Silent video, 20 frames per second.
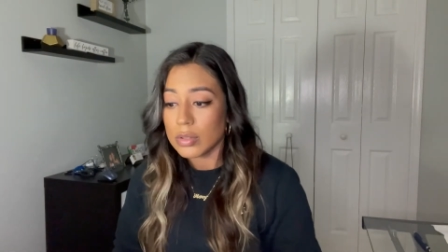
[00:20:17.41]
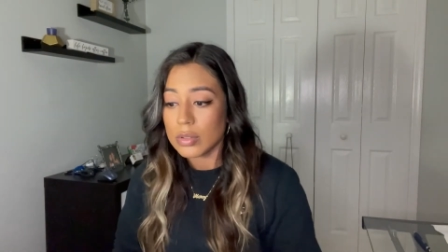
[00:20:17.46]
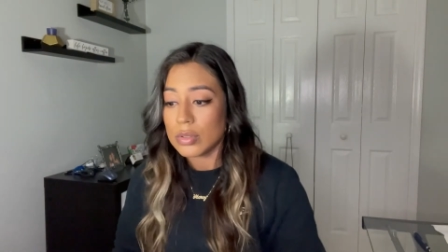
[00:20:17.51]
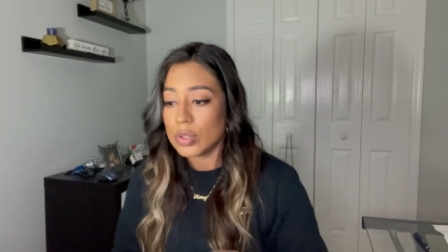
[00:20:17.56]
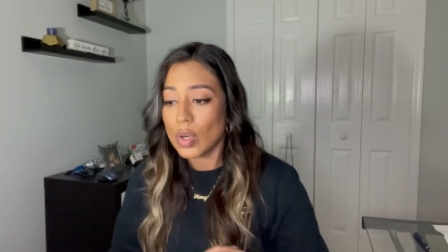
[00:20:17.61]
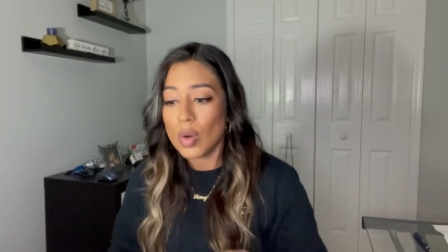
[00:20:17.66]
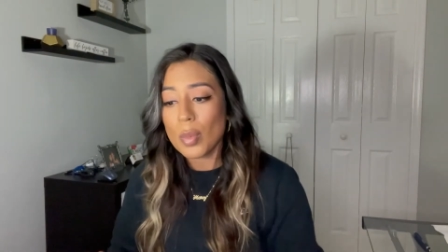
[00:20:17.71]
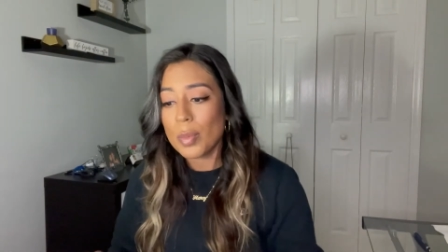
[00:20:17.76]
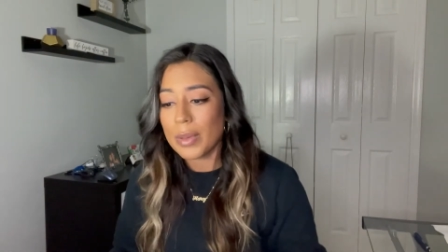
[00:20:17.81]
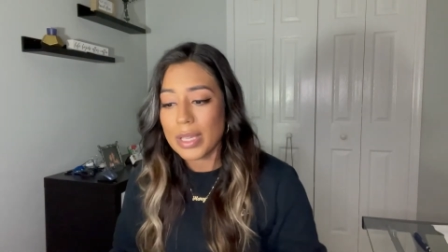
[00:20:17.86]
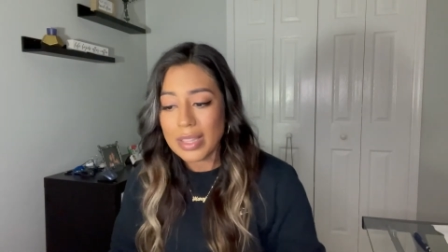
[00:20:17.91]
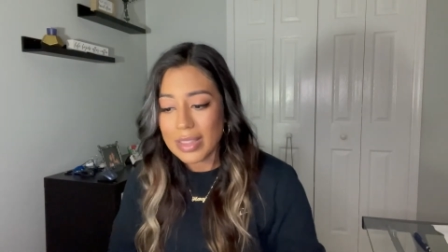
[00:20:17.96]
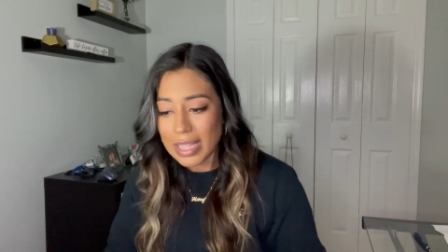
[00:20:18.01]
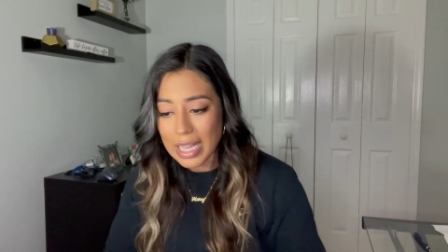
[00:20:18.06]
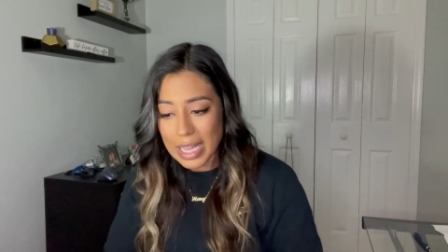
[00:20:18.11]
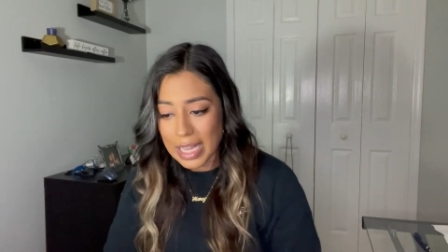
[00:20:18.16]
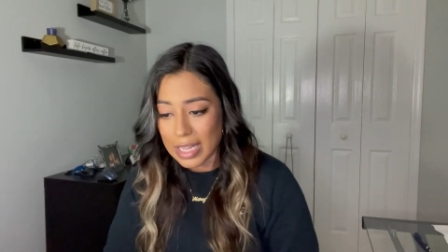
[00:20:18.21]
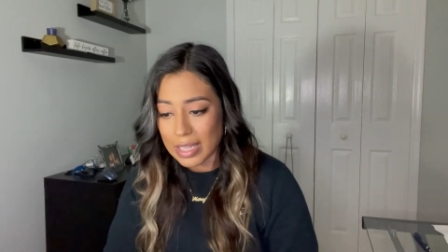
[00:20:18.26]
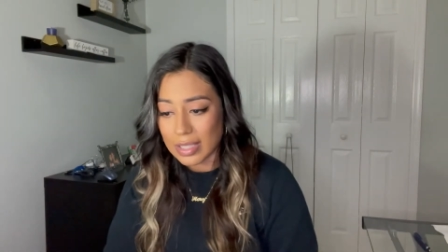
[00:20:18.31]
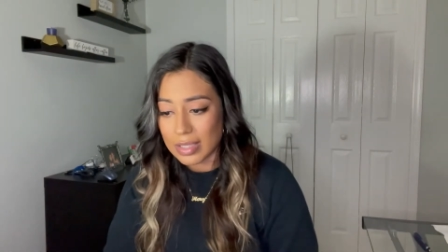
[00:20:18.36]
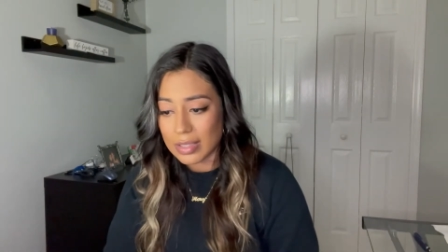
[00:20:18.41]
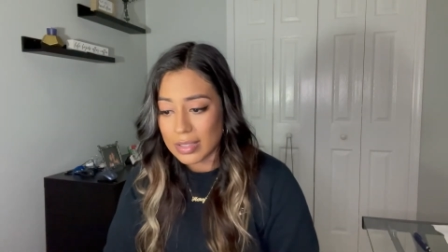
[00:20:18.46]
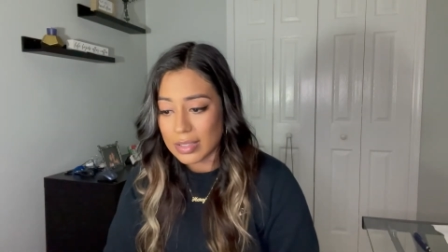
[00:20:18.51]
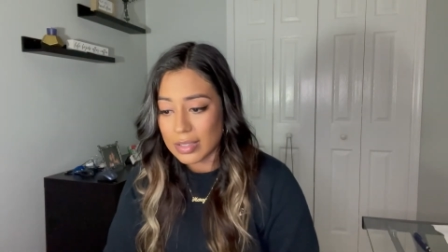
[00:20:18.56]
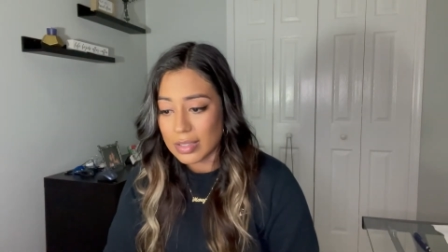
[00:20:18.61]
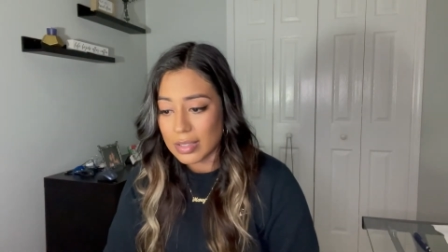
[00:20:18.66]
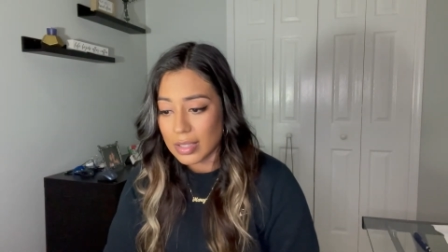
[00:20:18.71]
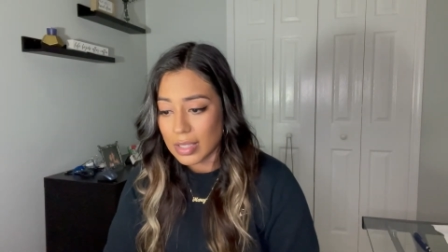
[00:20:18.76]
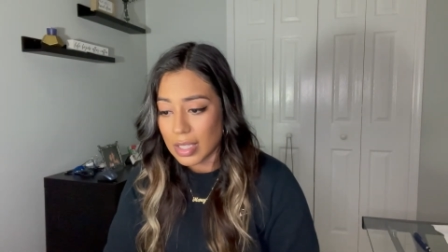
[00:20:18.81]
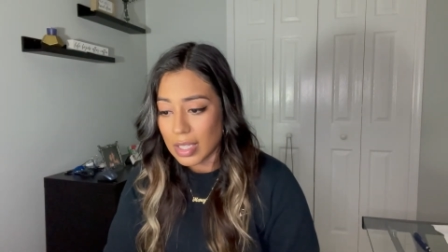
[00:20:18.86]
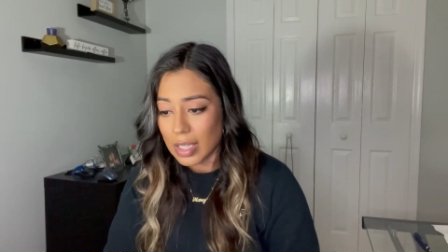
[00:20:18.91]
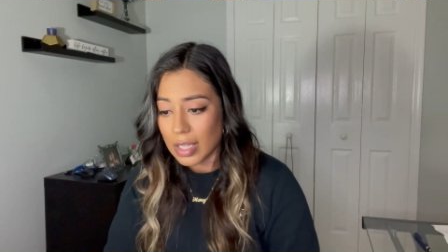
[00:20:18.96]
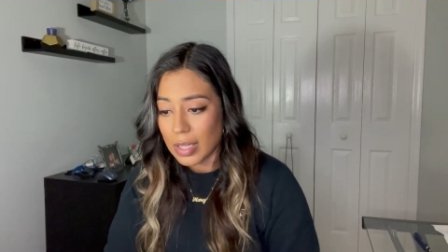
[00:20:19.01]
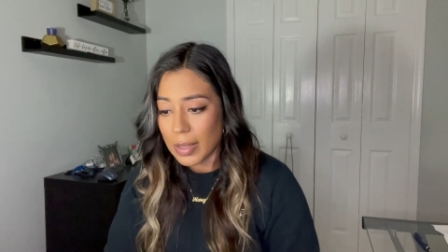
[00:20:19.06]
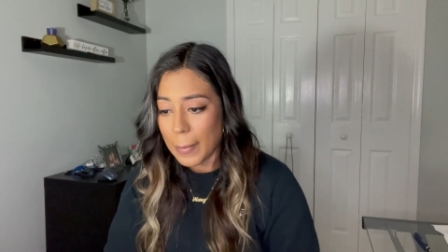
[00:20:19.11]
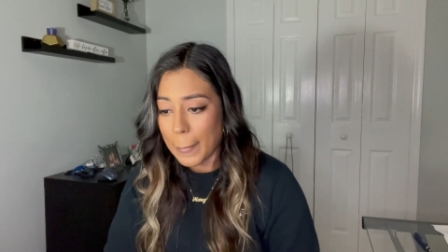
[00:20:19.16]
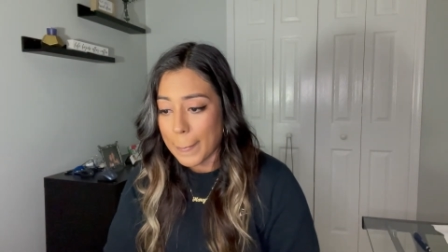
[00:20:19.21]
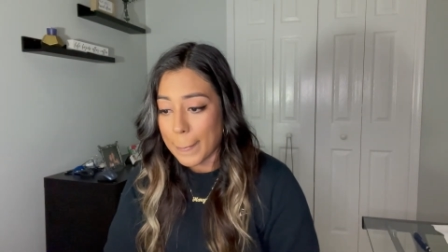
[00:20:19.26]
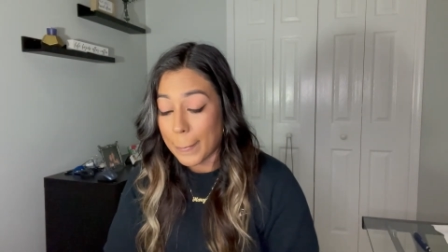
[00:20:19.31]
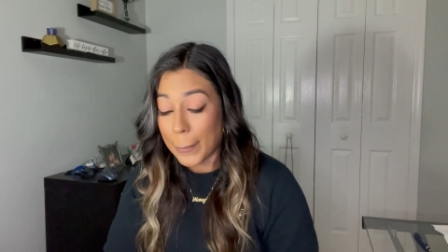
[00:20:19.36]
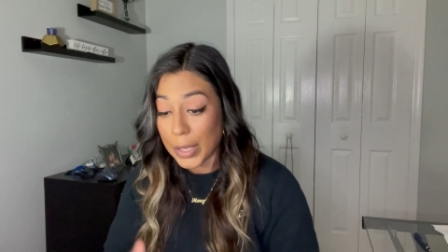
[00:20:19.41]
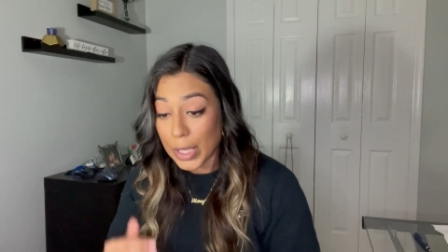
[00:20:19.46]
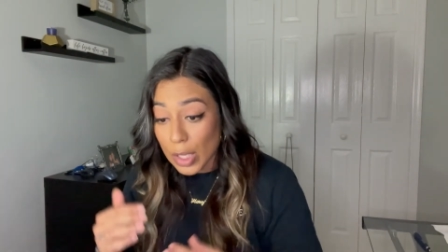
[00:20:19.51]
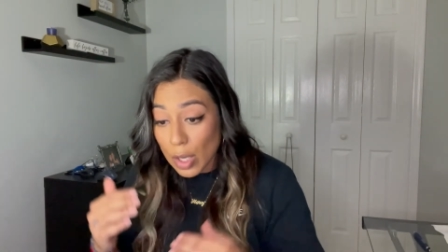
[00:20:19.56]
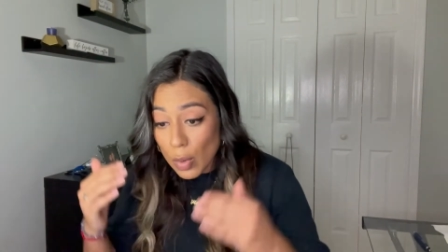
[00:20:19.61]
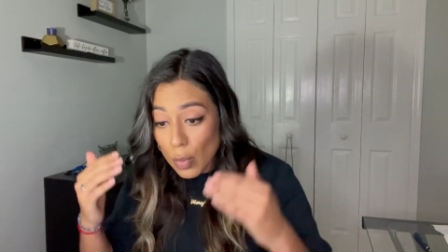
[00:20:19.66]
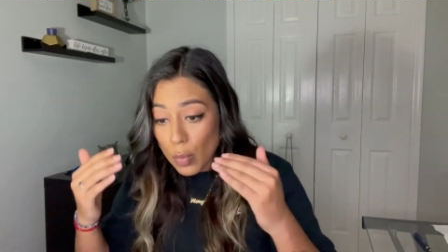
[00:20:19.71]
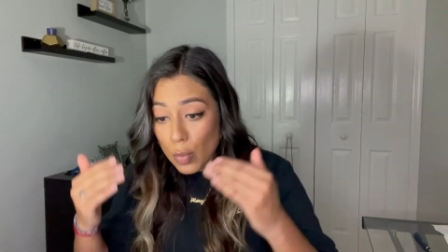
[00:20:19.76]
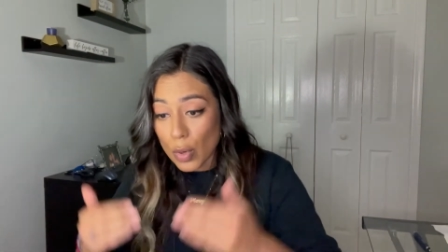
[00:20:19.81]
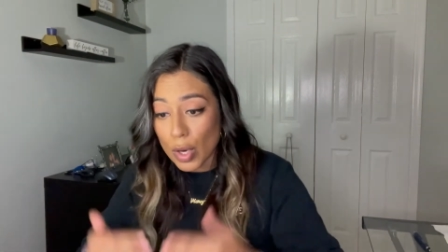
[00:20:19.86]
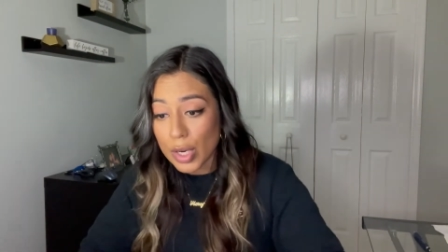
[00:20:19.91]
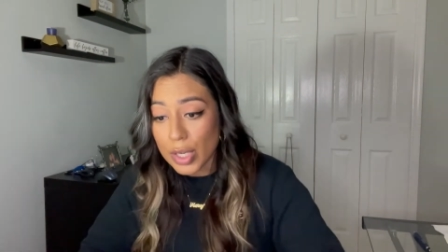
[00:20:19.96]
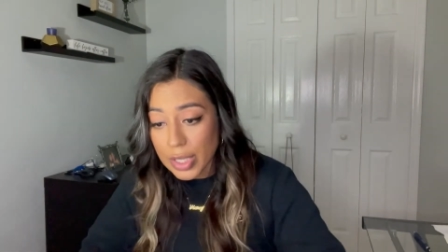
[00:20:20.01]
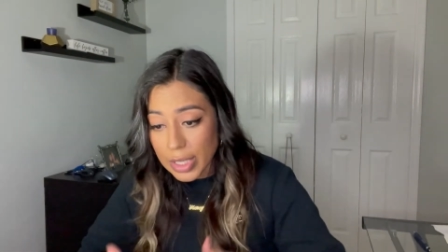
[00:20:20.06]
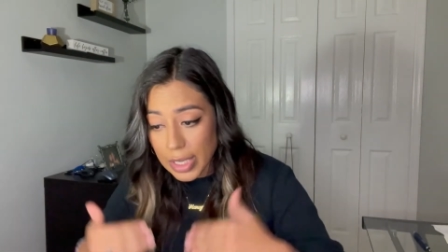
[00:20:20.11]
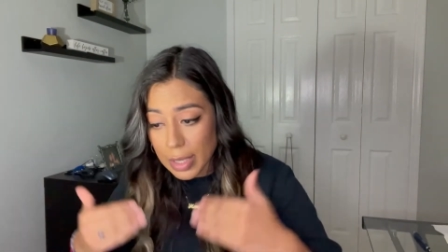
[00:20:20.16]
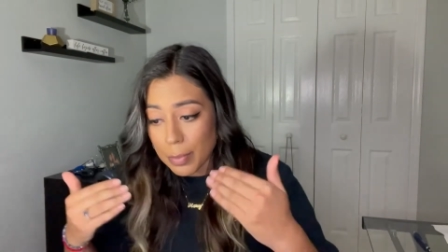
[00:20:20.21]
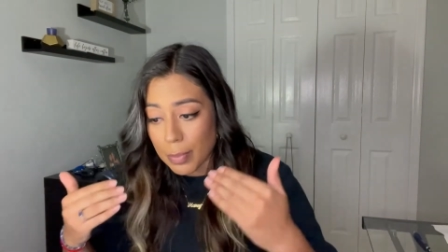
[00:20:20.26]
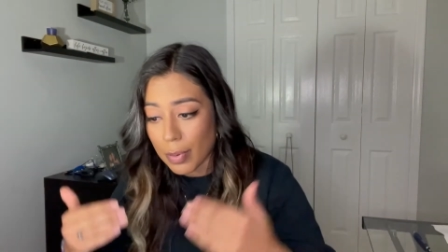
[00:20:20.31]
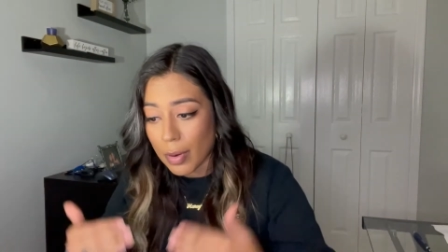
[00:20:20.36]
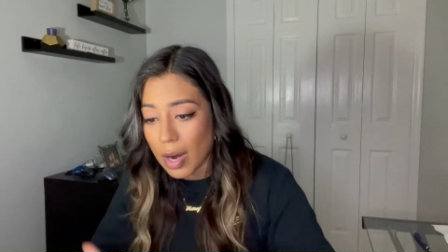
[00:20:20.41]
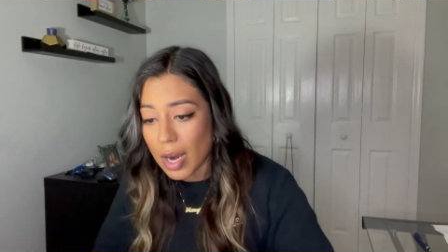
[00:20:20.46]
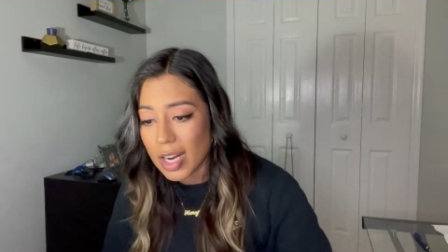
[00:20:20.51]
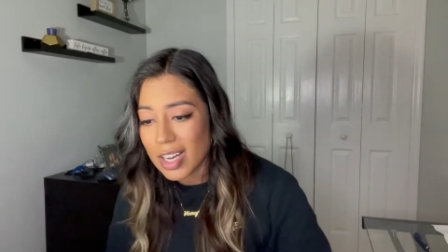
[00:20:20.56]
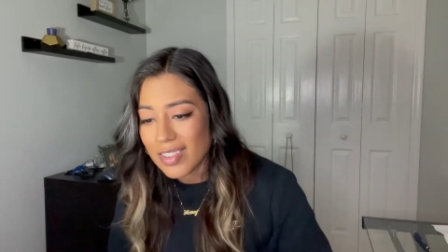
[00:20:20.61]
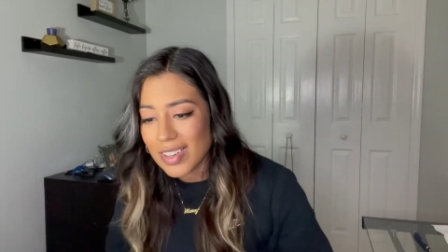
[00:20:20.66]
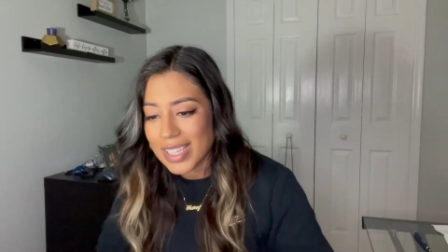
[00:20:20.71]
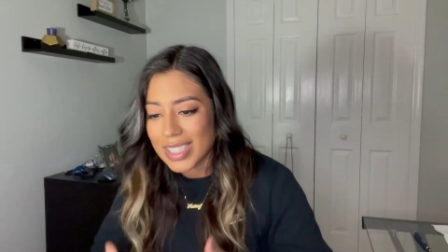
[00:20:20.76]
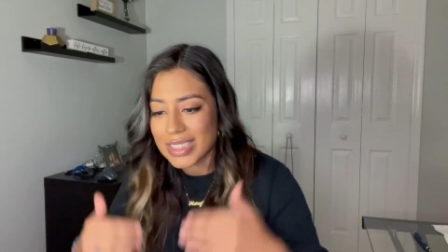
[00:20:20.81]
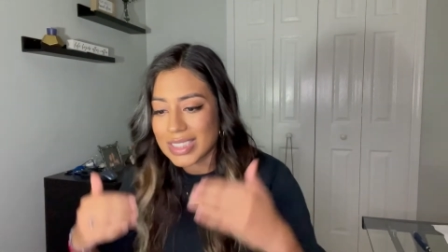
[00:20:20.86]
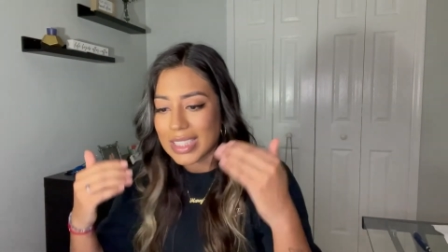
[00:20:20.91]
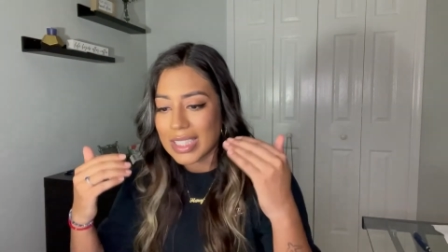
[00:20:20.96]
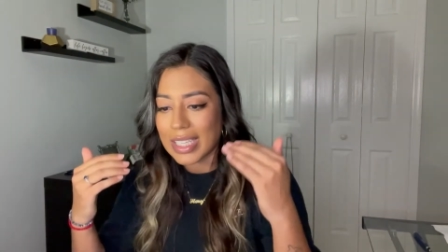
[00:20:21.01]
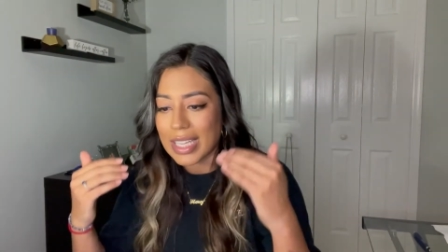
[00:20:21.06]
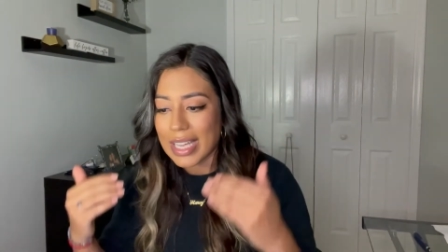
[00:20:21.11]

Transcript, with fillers: Don't be that. Be a work in progress